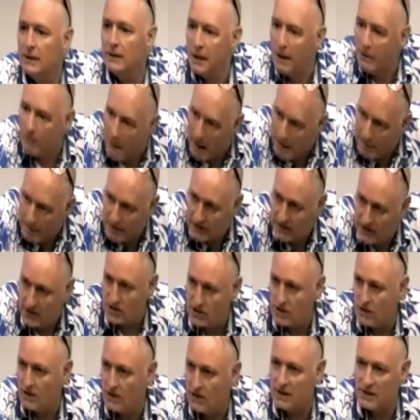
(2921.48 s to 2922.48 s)
a
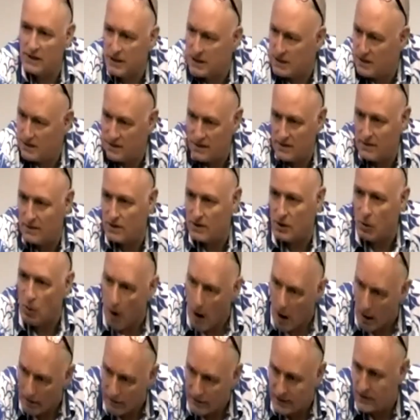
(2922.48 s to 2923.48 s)
repetition. This is so
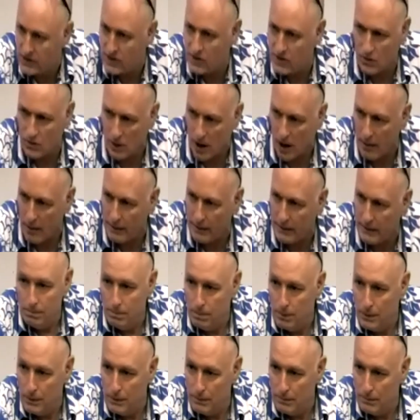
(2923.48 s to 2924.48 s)
often so common,
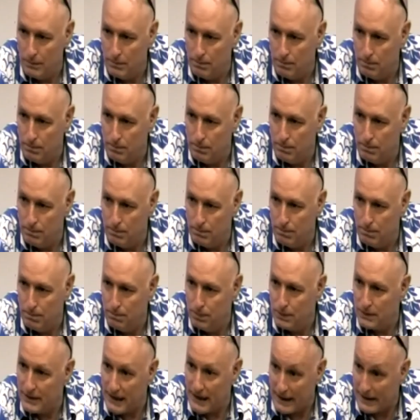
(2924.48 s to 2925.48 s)

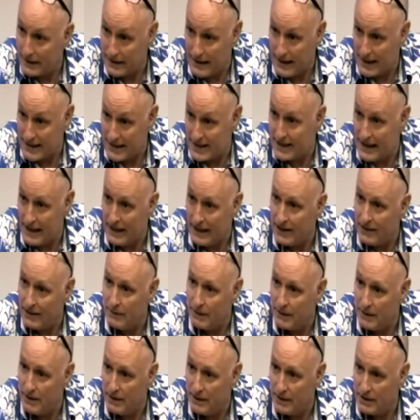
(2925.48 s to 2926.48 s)
but that
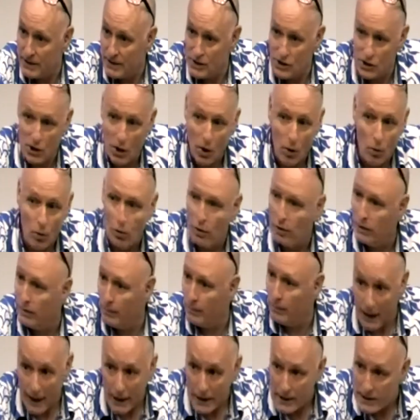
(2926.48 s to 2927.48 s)
sentiment is so
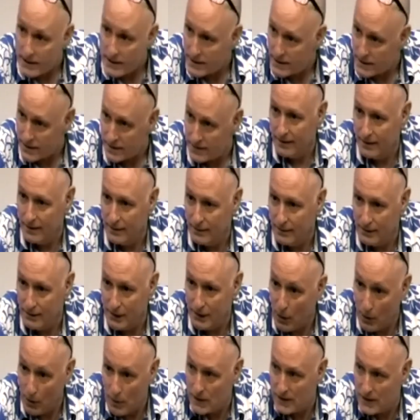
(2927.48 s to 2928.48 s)
un-Marxist.
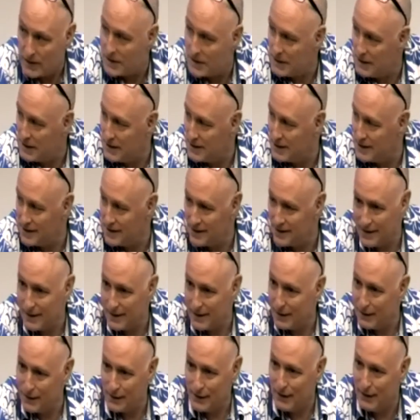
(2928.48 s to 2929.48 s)
It's
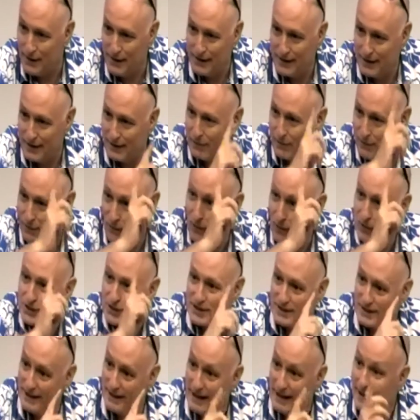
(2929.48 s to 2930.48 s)
the
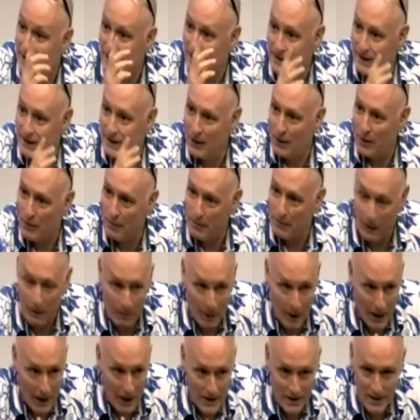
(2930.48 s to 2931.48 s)
first thing, about
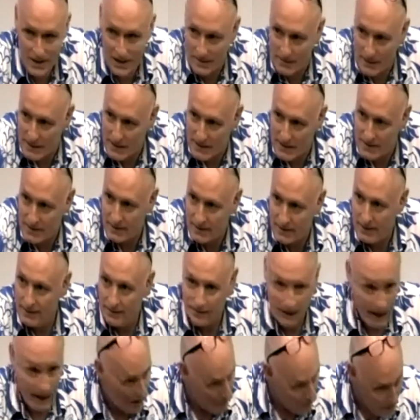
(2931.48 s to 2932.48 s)
Marxism, it's
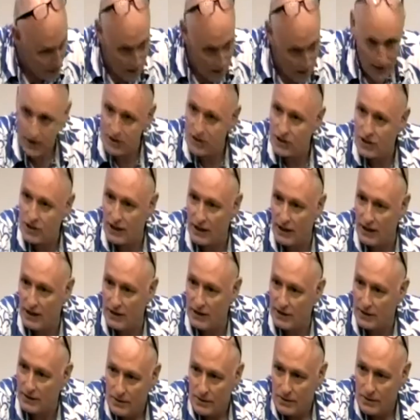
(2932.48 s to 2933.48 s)
everything is
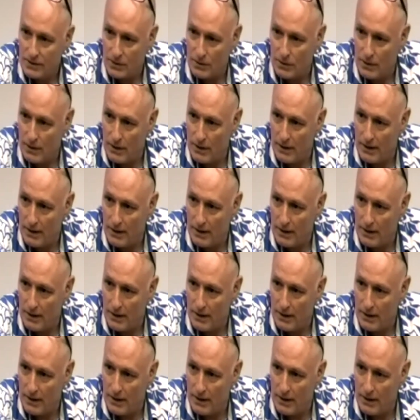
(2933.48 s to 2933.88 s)
changing. So